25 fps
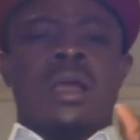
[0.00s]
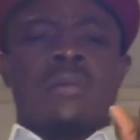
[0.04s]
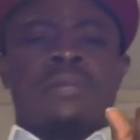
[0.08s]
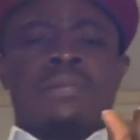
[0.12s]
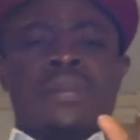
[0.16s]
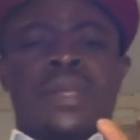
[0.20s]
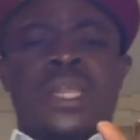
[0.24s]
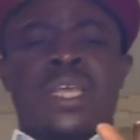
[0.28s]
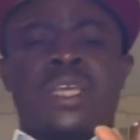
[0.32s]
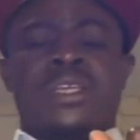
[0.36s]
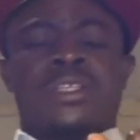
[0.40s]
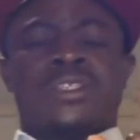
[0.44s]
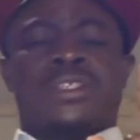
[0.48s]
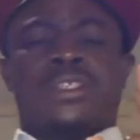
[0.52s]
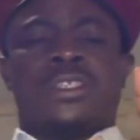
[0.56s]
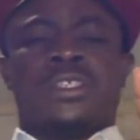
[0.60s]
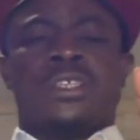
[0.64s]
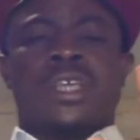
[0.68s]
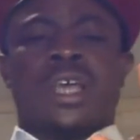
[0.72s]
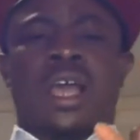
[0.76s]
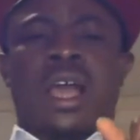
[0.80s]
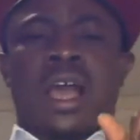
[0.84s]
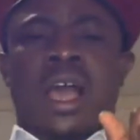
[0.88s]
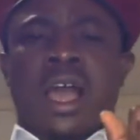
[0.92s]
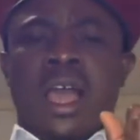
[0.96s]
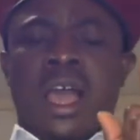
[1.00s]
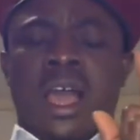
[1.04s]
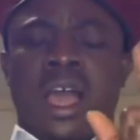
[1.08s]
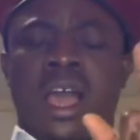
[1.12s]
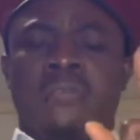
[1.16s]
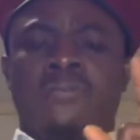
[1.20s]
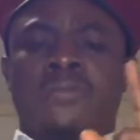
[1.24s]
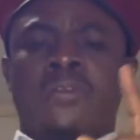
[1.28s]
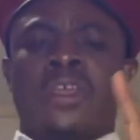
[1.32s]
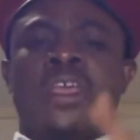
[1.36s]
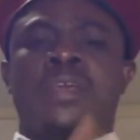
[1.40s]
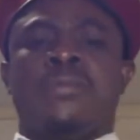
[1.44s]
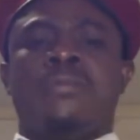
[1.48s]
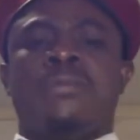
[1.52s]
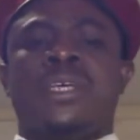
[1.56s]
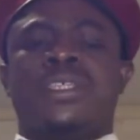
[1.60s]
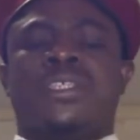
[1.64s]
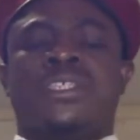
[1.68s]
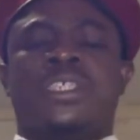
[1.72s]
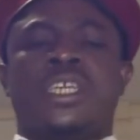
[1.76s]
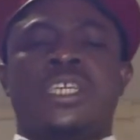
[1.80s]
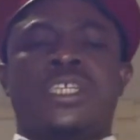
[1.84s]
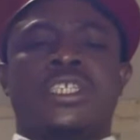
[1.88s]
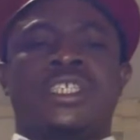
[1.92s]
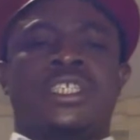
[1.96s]
Please, I have a
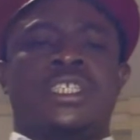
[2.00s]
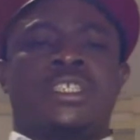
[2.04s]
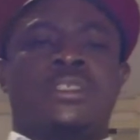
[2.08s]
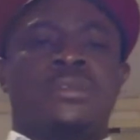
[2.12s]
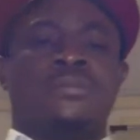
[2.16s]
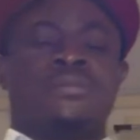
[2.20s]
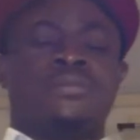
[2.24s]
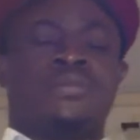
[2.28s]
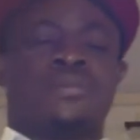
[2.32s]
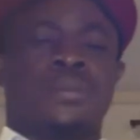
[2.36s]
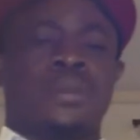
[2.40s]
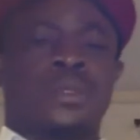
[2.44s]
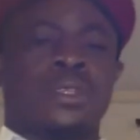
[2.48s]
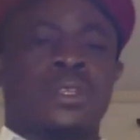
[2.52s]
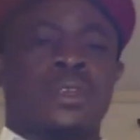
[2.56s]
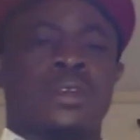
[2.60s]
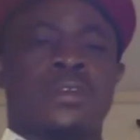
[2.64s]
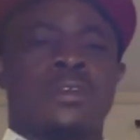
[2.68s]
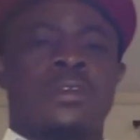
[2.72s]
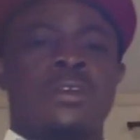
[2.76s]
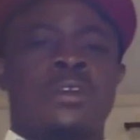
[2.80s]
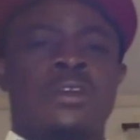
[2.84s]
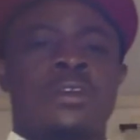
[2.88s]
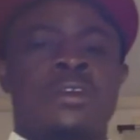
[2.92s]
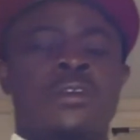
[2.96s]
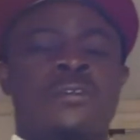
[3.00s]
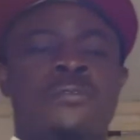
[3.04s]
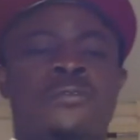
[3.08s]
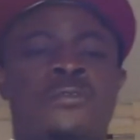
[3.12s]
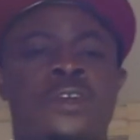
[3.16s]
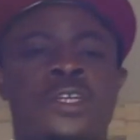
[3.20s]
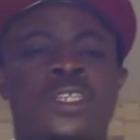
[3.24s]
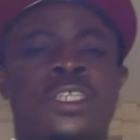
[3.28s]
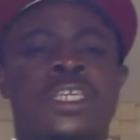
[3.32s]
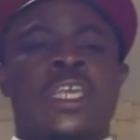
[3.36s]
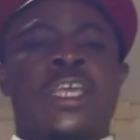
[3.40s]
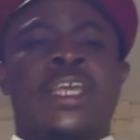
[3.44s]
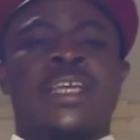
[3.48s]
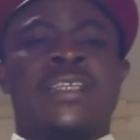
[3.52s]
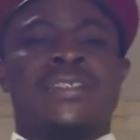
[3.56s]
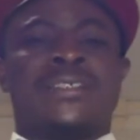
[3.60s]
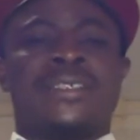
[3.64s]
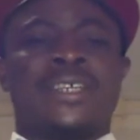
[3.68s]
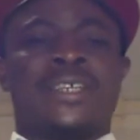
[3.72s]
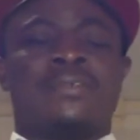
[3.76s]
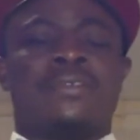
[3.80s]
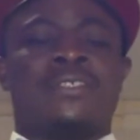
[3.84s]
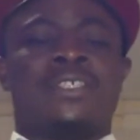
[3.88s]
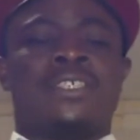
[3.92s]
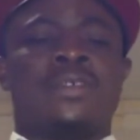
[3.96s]
message for the
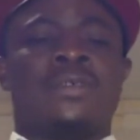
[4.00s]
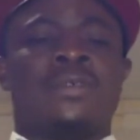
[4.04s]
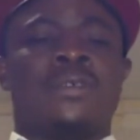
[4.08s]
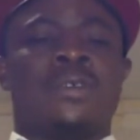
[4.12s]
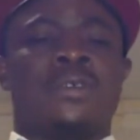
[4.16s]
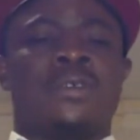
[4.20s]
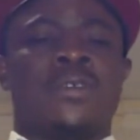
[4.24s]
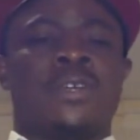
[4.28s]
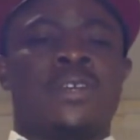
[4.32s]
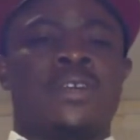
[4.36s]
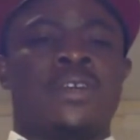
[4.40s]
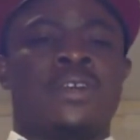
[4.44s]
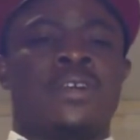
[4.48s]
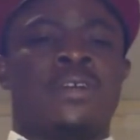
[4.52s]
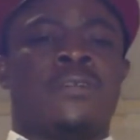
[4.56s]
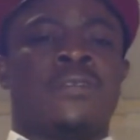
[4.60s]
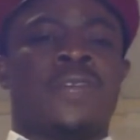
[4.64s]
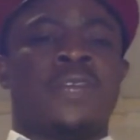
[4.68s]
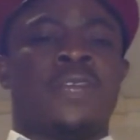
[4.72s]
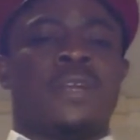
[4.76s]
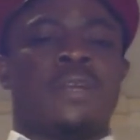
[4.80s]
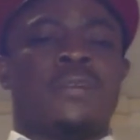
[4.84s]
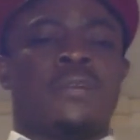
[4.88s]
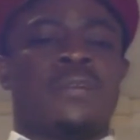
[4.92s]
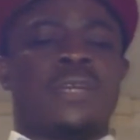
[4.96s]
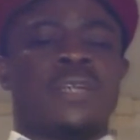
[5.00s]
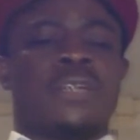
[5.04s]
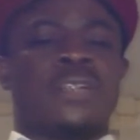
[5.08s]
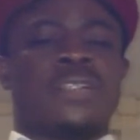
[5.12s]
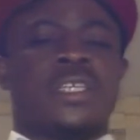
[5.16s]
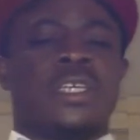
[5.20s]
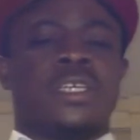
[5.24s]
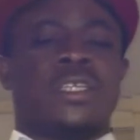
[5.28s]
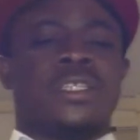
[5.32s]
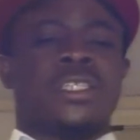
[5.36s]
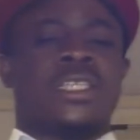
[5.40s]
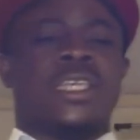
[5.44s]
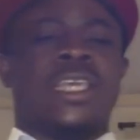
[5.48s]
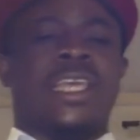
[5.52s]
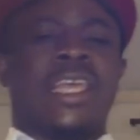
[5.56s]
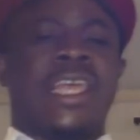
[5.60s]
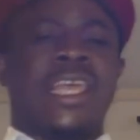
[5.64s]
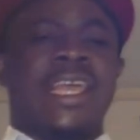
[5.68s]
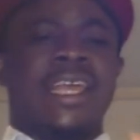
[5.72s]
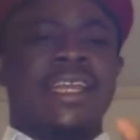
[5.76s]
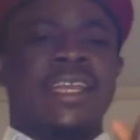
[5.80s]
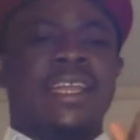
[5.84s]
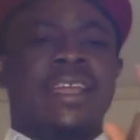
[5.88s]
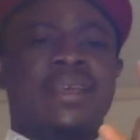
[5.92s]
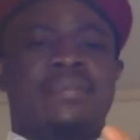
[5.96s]
executive governor of Anambra State
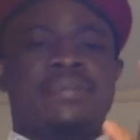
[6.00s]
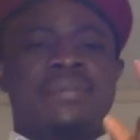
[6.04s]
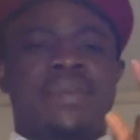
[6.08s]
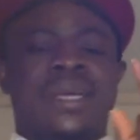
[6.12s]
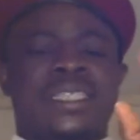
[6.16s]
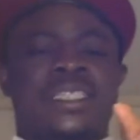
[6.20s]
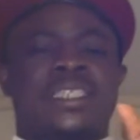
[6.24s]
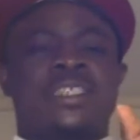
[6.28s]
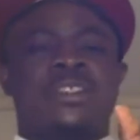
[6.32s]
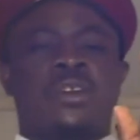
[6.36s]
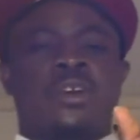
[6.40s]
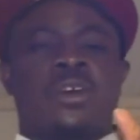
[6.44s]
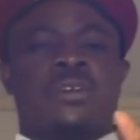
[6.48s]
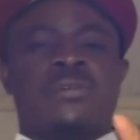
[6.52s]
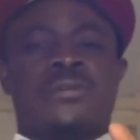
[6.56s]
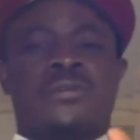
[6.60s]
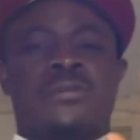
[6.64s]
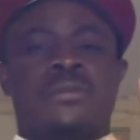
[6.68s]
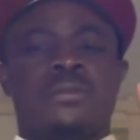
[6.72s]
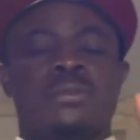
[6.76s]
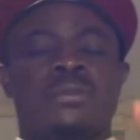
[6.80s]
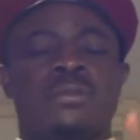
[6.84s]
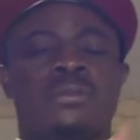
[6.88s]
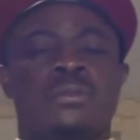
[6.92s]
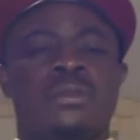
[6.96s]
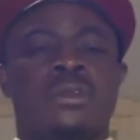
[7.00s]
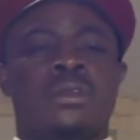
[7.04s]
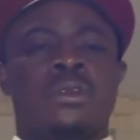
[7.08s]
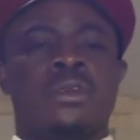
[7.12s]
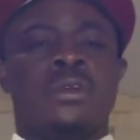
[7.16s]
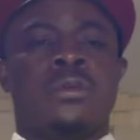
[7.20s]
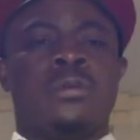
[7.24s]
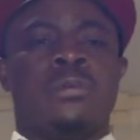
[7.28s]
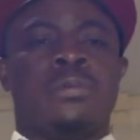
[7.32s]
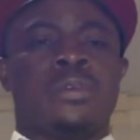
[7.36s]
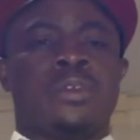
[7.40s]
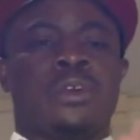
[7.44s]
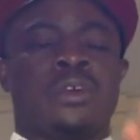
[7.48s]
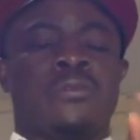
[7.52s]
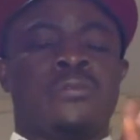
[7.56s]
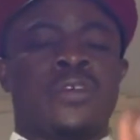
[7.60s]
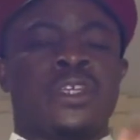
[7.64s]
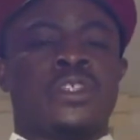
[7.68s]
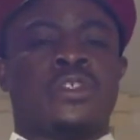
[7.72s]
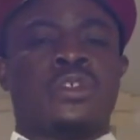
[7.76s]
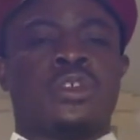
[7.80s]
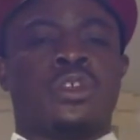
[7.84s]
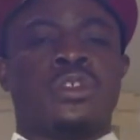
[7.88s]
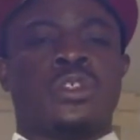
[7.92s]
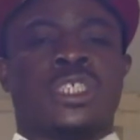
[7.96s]
in the person of
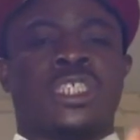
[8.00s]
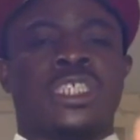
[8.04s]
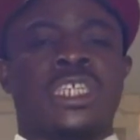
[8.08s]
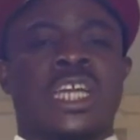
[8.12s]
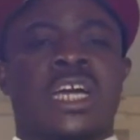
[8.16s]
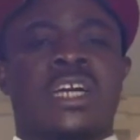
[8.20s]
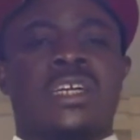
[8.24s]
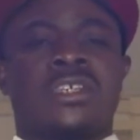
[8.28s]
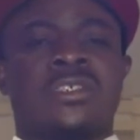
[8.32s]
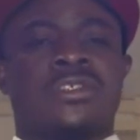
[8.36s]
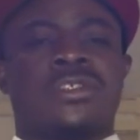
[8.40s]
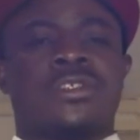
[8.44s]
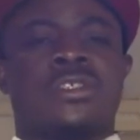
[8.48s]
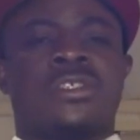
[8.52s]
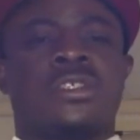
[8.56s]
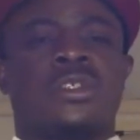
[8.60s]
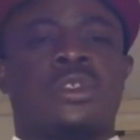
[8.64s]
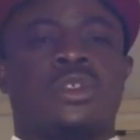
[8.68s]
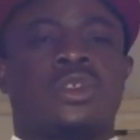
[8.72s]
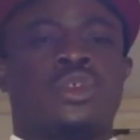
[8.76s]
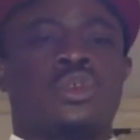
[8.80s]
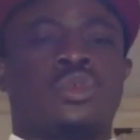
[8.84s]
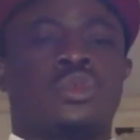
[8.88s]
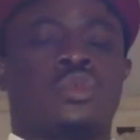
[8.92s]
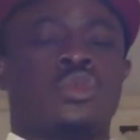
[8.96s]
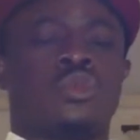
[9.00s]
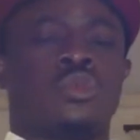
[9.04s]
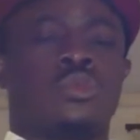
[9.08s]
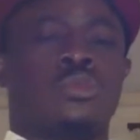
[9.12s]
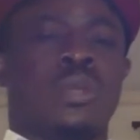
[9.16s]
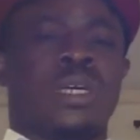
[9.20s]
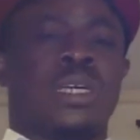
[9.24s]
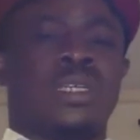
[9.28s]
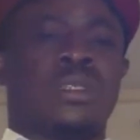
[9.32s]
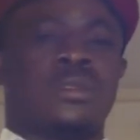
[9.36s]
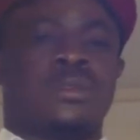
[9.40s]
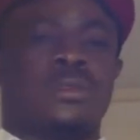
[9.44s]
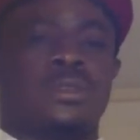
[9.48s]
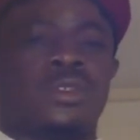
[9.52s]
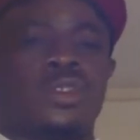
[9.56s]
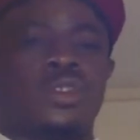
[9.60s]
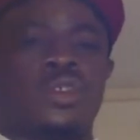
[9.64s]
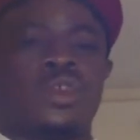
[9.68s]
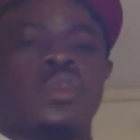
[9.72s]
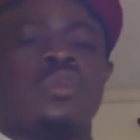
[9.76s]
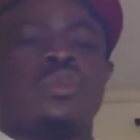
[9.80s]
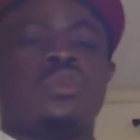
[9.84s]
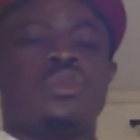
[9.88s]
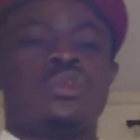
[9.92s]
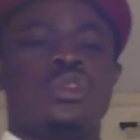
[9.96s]
Professor Charles Chukwuma
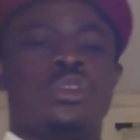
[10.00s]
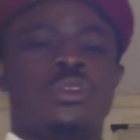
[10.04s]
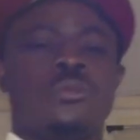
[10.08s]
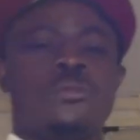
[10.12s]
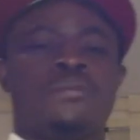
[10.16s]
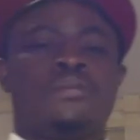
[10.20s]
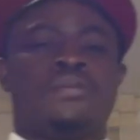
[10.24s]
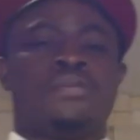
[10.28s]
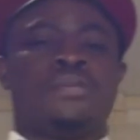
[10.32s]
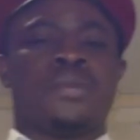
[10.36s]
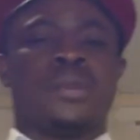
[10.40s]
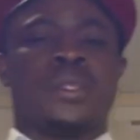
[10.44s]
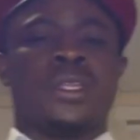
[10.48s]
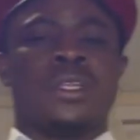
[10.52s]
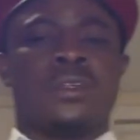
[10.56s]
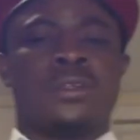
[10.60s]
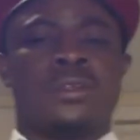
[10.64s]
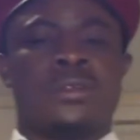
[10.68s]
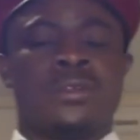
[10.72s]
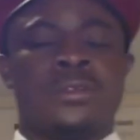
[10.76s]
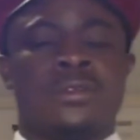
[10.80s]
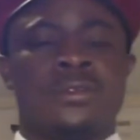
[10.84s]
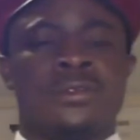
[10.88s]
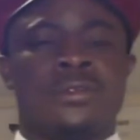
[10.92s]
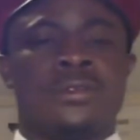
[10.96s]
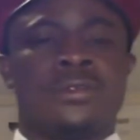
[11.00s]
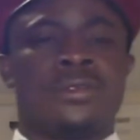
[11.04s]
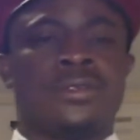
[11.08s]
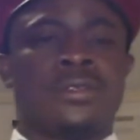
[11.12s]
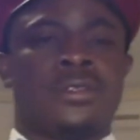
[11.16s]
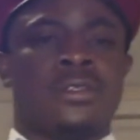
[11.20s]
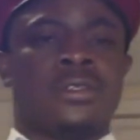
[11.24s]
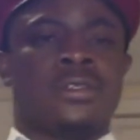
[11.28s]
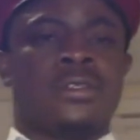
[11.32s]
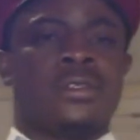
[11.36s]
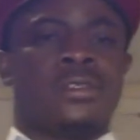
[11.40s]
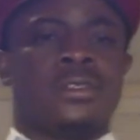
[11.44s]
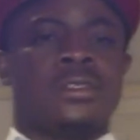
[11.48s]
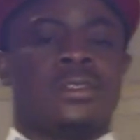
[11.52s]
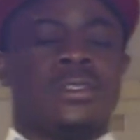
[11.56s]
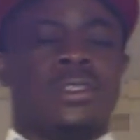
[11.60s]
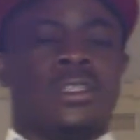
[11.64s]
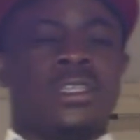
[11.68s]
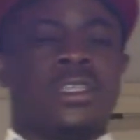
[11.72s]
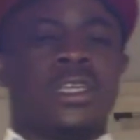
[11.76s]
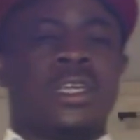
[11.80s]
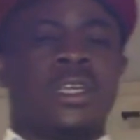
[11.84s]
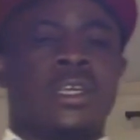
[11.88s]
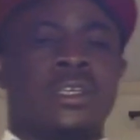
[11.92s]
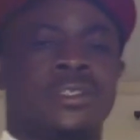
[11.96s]
Soludo,
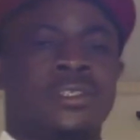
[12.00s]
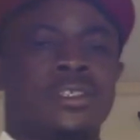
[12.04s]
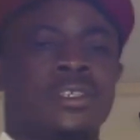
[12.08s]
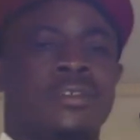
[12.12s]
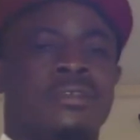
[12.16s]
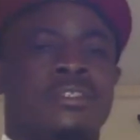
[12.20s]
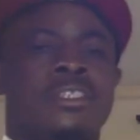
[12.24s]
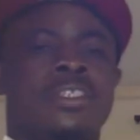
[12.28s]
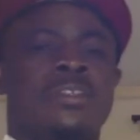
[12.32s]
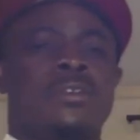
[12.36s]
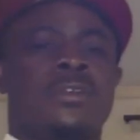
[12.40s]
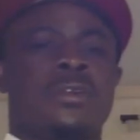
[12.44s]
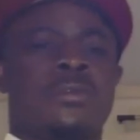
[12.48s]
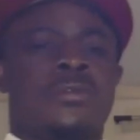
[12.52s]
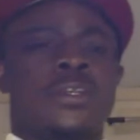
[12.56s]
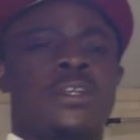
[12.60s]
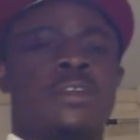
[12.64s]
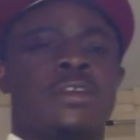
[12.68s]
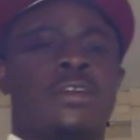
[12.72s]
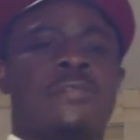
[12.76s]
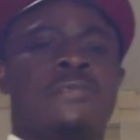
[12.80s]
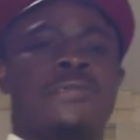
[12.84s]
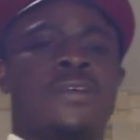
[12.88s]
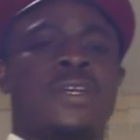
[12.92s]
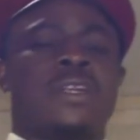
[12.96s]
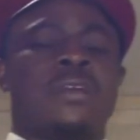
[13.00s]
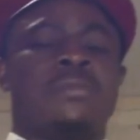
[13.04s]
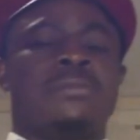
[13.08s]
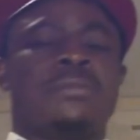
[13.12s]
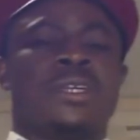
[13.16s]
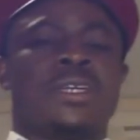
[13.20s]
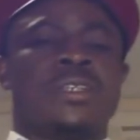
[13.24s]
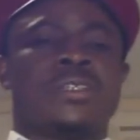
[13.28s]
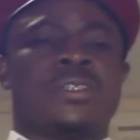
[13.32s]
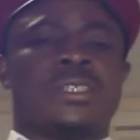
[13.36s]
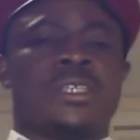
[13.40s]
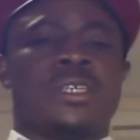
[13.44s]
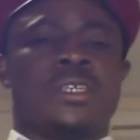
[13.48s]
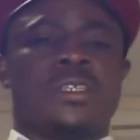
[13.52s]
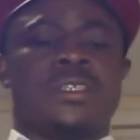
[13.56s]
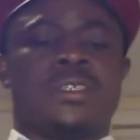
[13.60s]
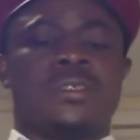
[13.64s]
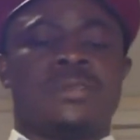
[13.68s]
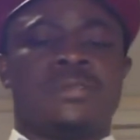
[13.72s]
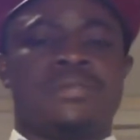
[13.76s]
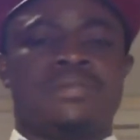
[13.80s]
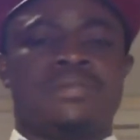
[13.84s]
the executive governor of Anambra State.